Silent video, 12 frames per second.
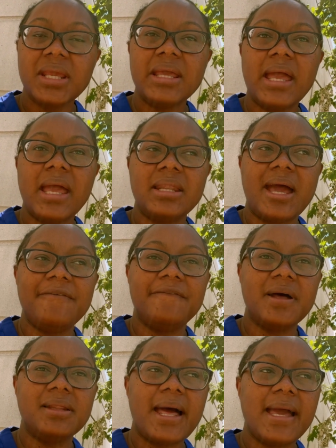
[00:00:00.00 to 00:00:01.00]
And I
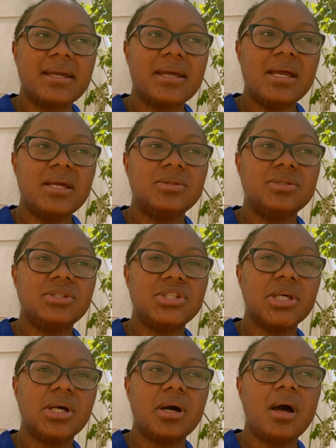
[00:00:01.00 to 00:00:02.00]
felt like it
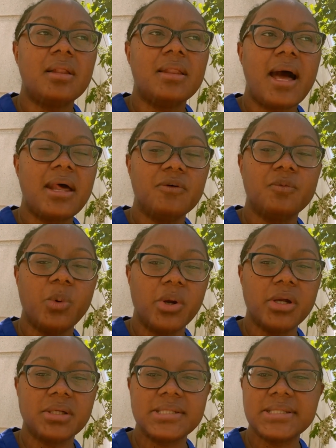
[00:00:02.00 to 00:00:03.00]
took a lot of
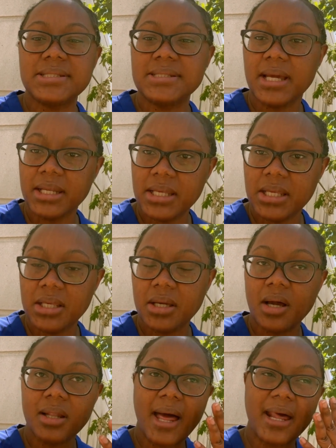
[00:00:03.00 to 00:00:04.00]
work to study
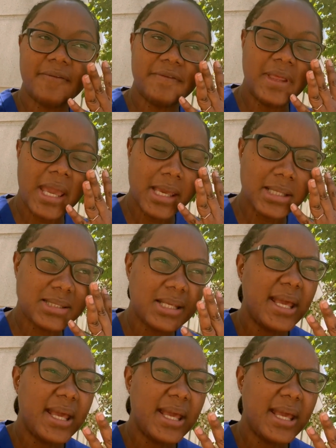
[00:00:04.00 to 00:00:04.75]
a lot of things.